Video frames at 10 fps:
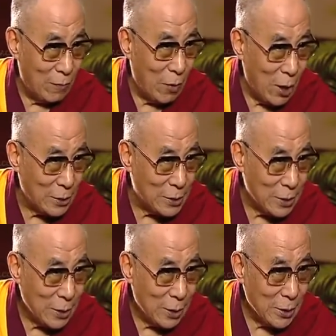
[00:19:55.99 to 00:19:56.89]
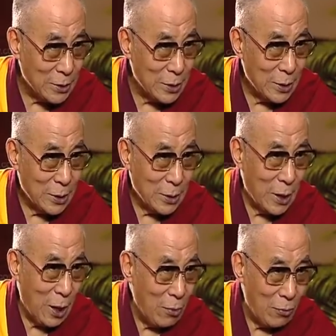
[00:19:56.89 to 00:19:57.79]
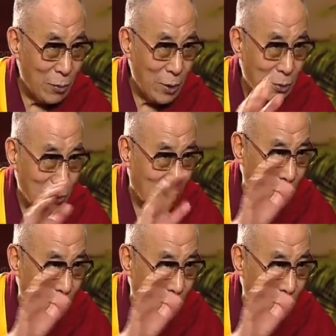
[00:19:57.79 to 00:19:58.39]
us is now we no